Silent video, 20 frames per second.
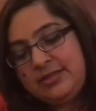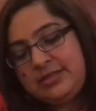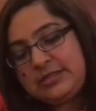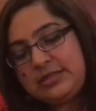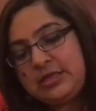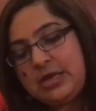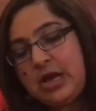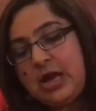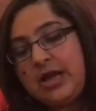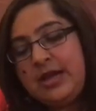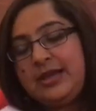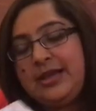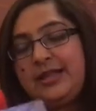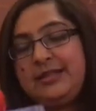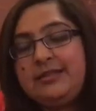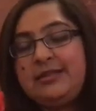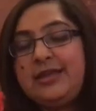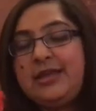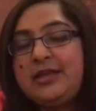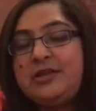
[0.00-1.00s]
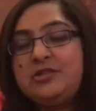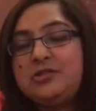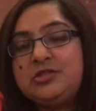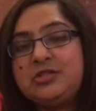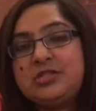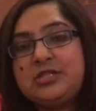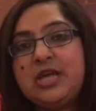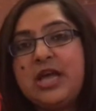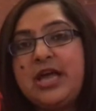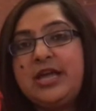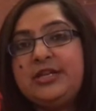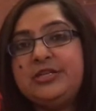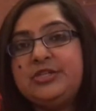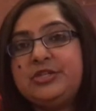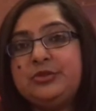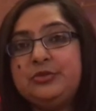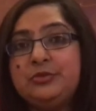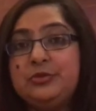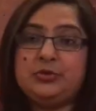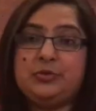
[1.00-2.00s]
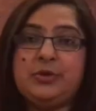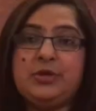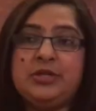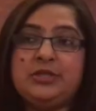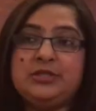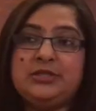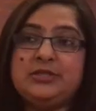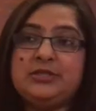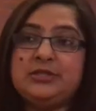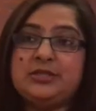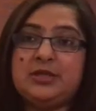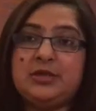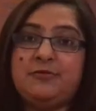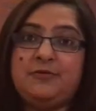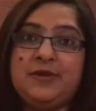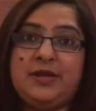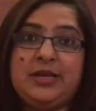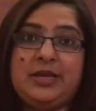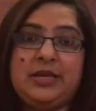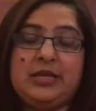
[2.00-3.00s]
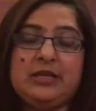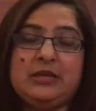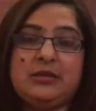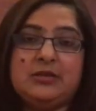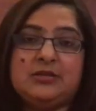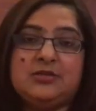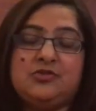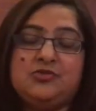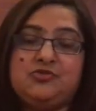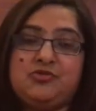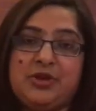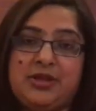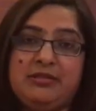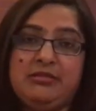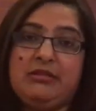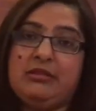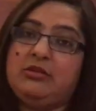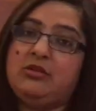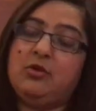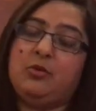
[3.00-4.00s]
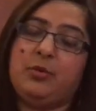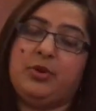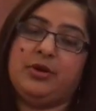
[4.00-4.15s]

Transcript: this card, let the angels guide you towards feeling strength in your